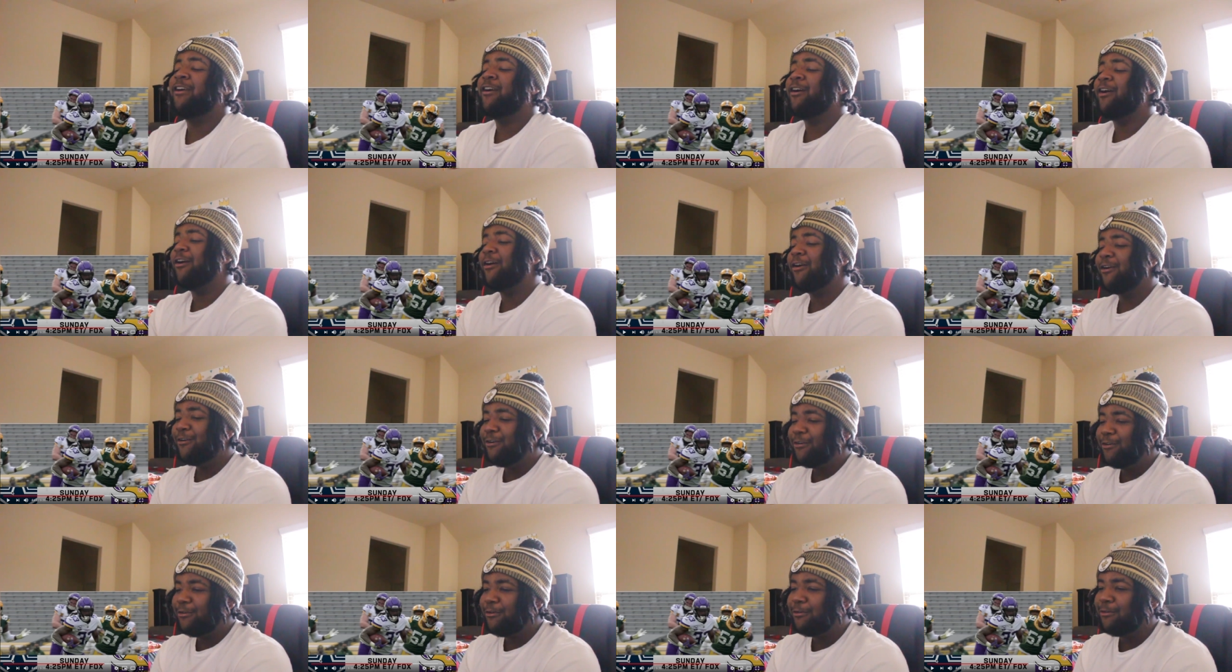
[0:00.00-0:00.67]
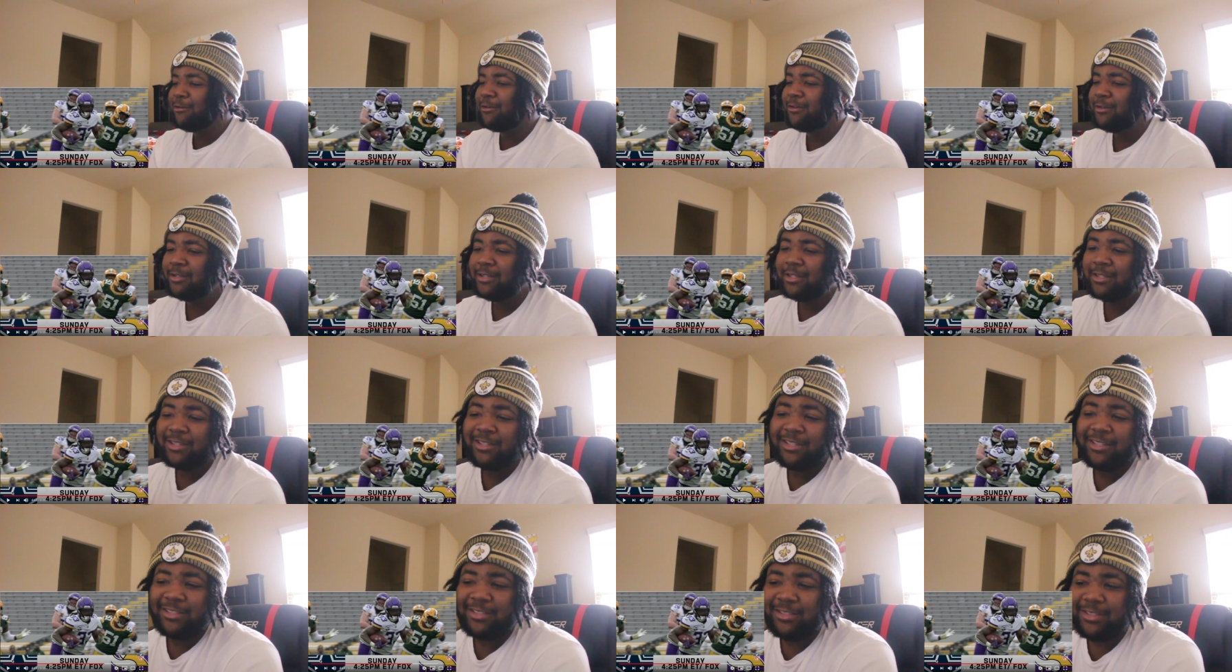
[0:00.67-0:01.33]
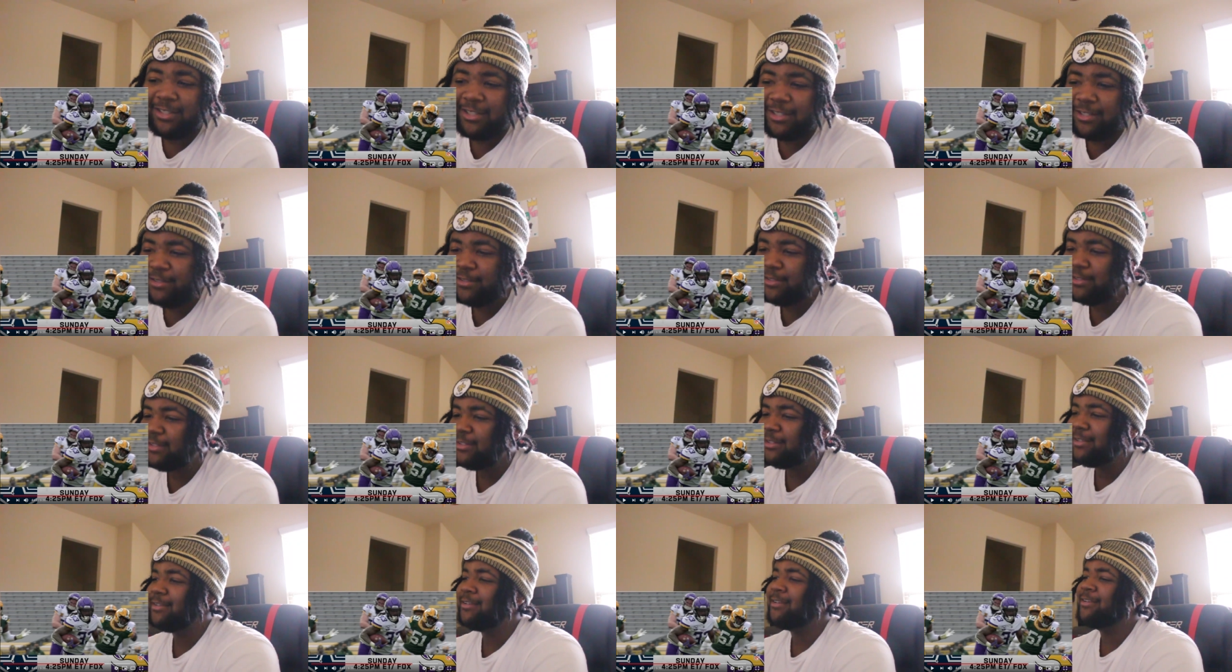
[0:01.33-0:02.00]
oh, nah,
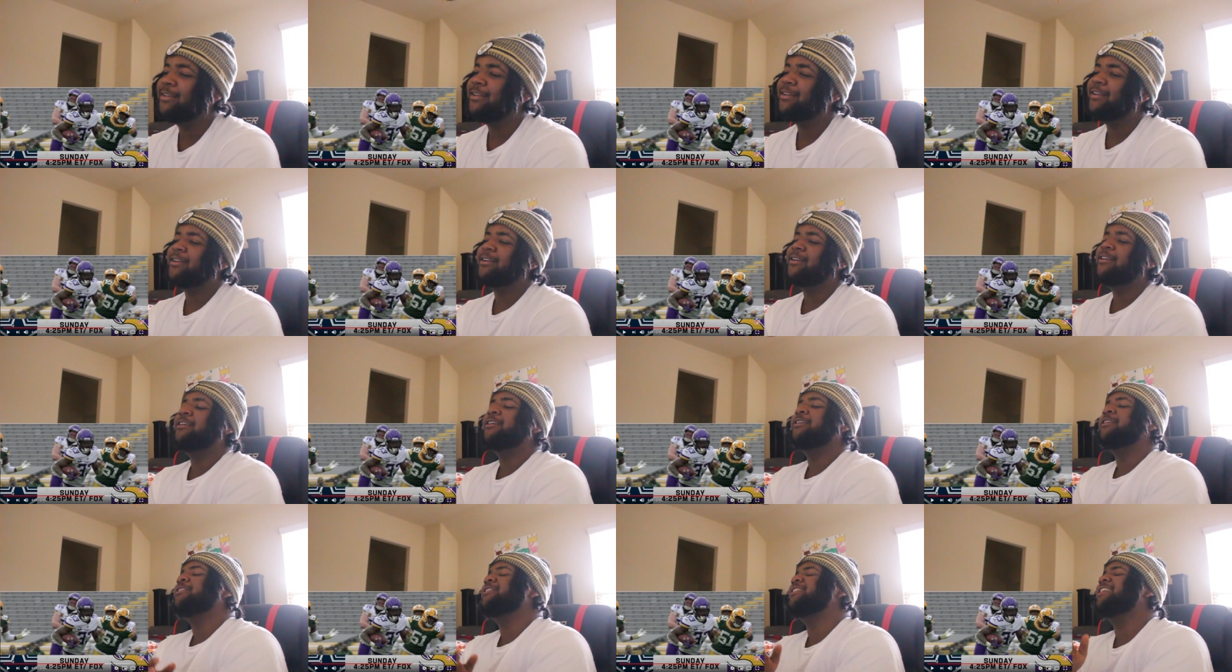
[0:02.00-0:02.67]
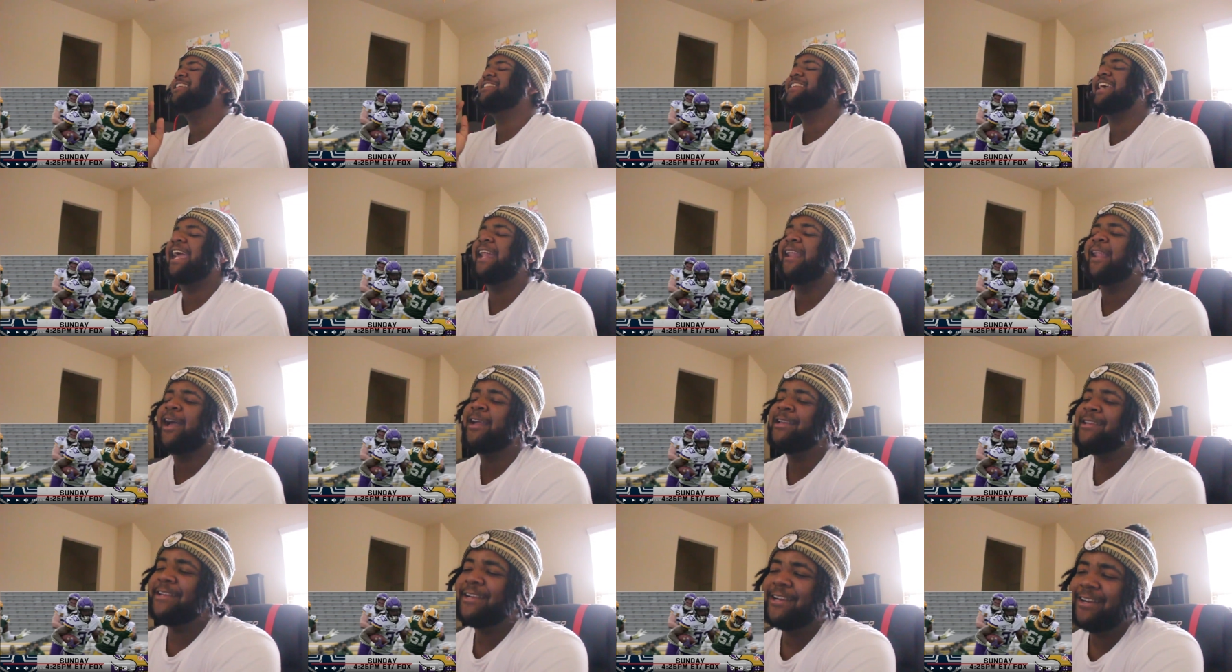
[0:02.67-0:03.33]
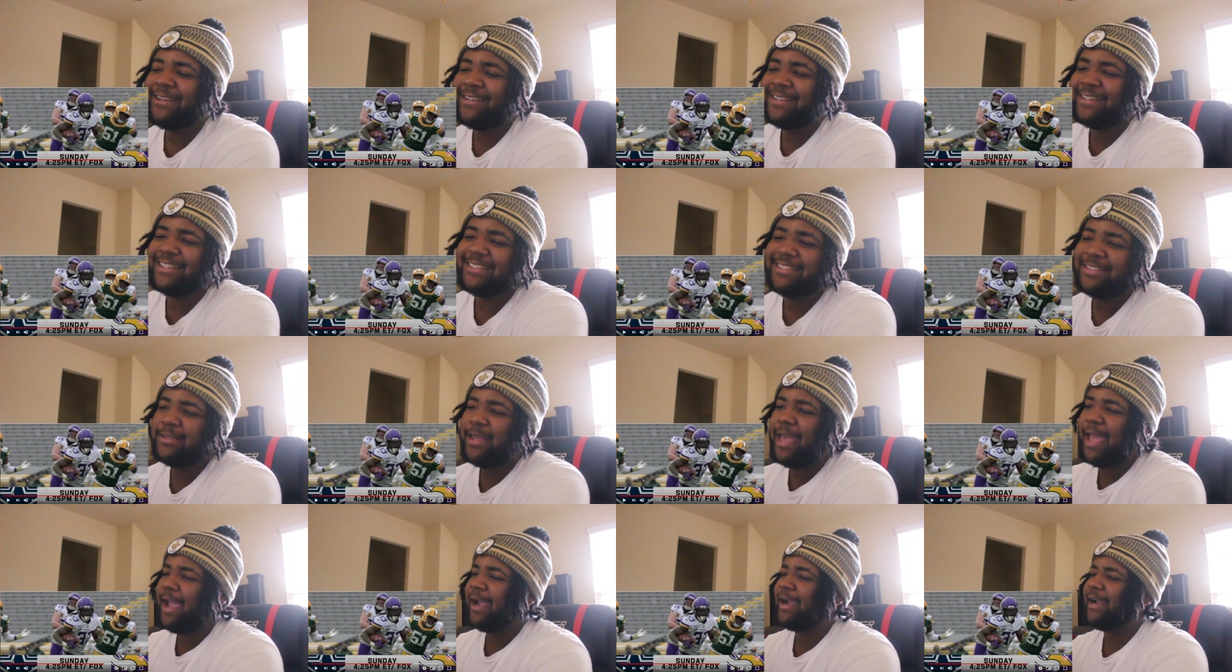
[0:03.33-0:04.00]
nah, this ain't our year because
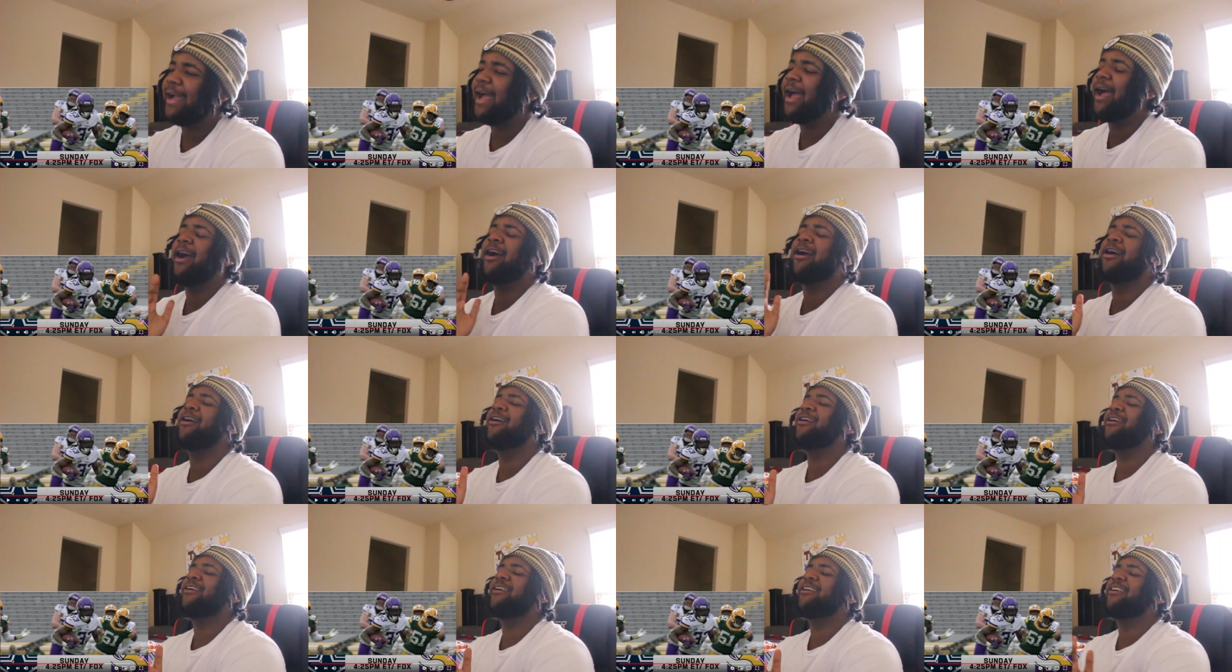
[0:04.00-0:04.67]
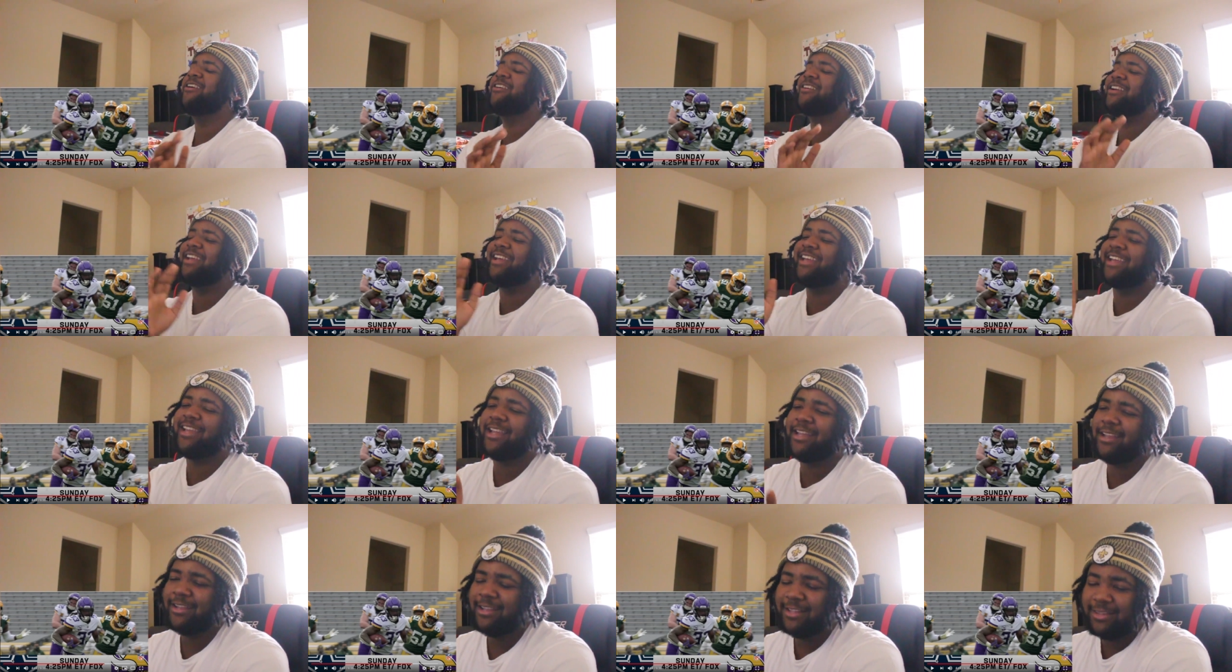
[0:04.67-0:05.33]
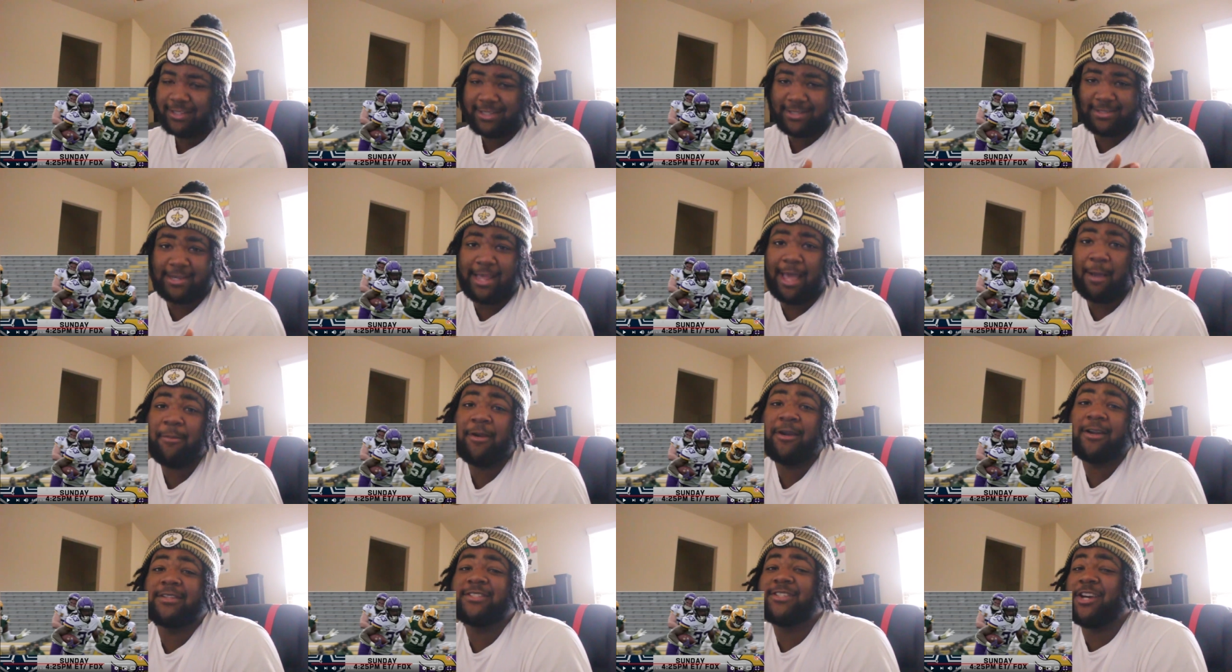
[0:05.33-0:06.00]
that got hurt. And listen,
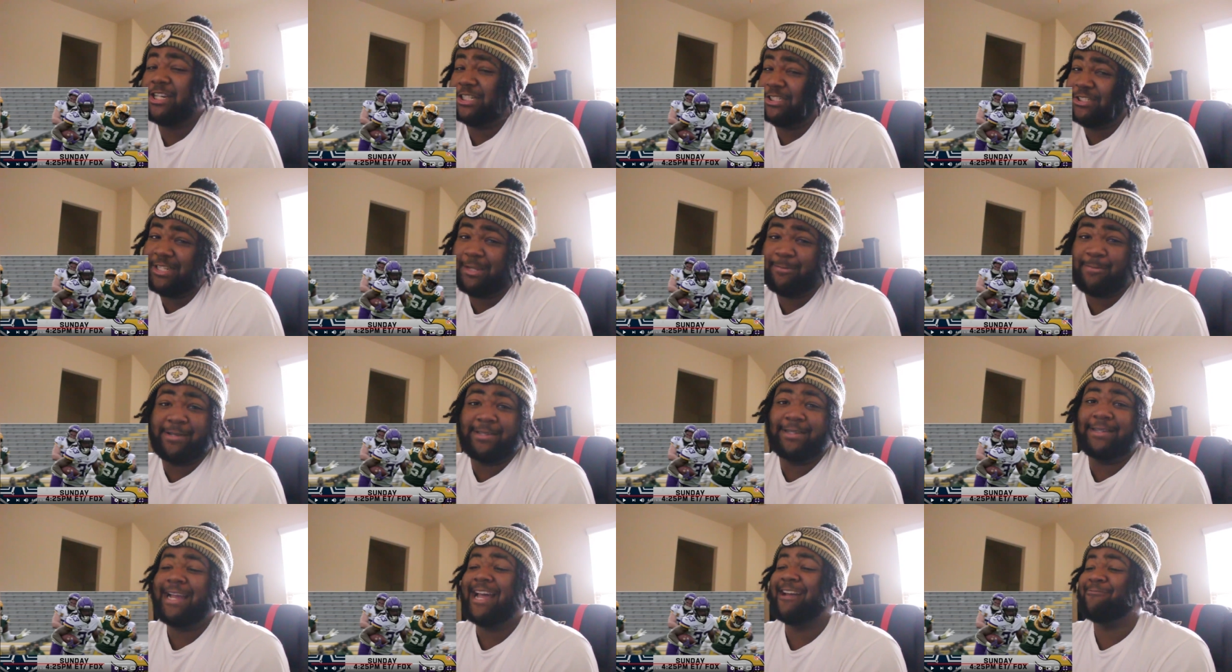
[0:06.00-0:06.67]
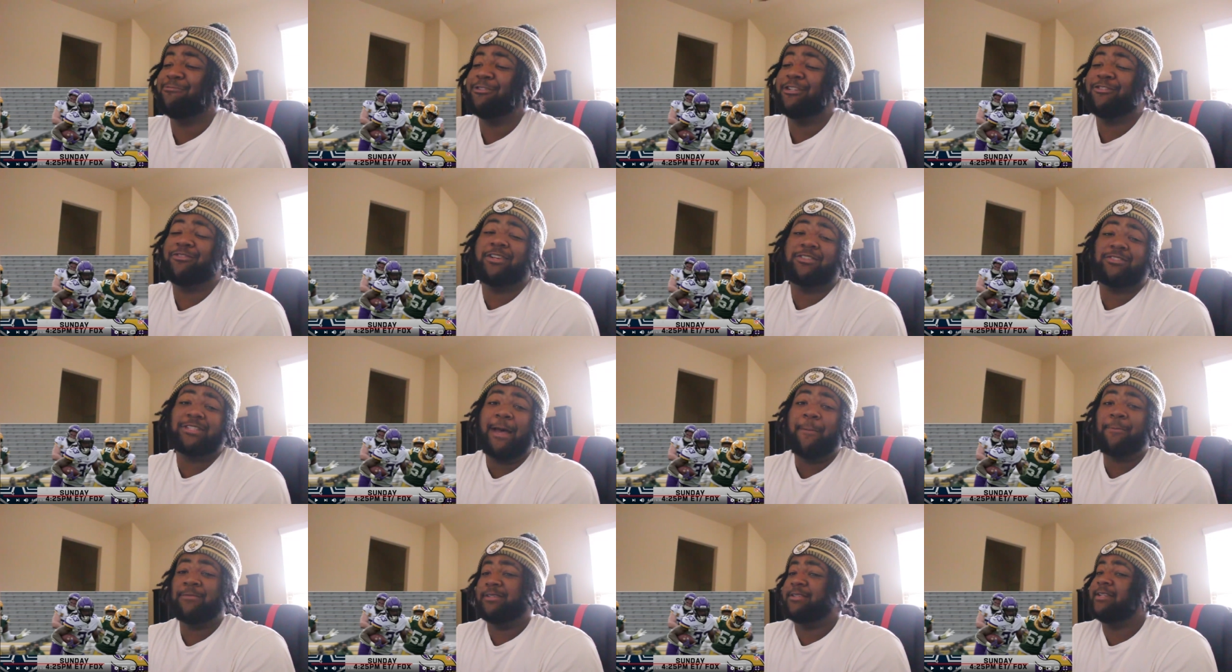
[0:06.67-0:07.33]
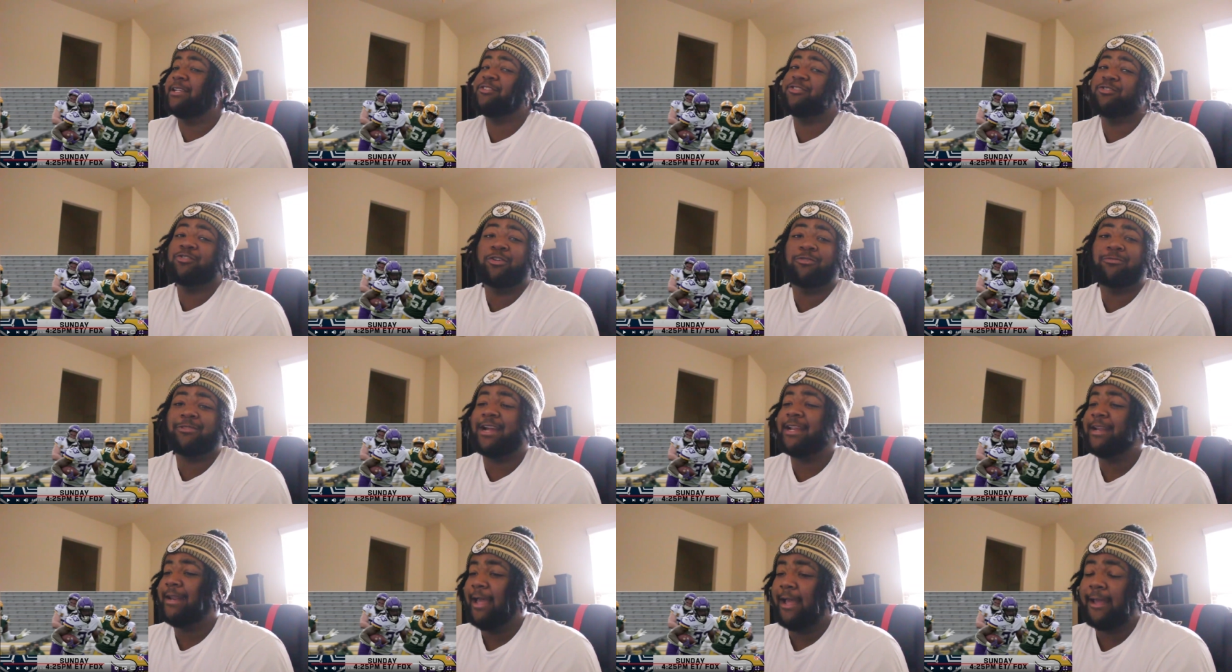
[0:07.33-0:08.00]
I'm here to talk shit about the Cowboys fans. So I'm just let you know
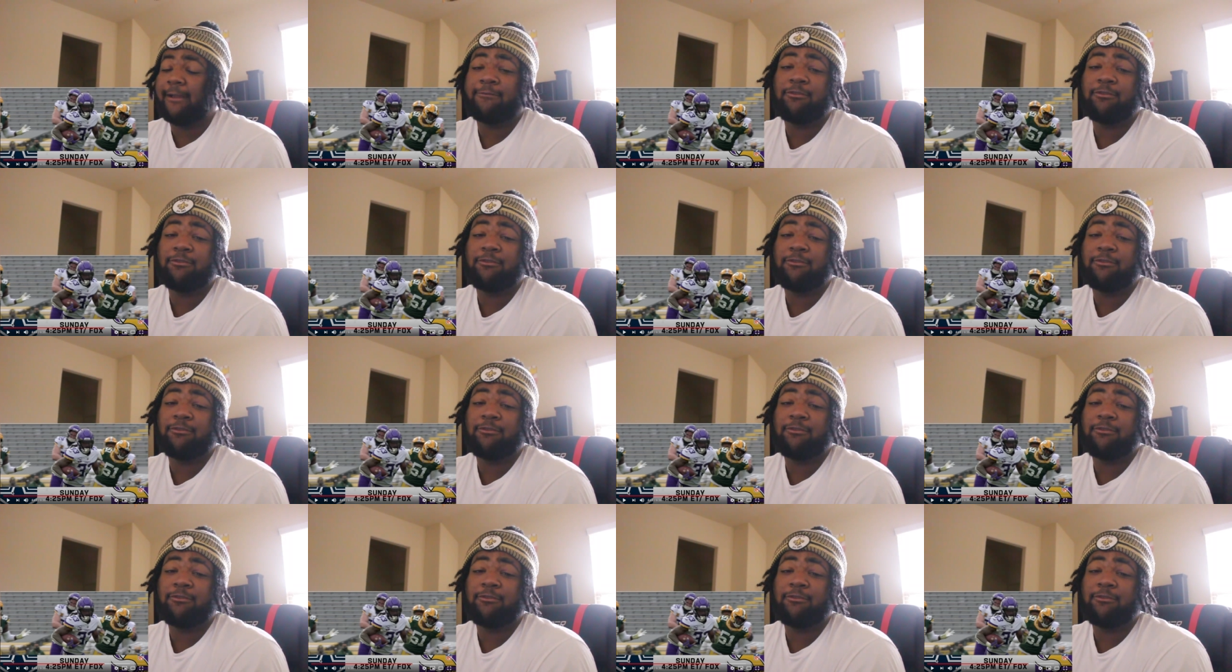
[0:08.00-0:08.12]
right now.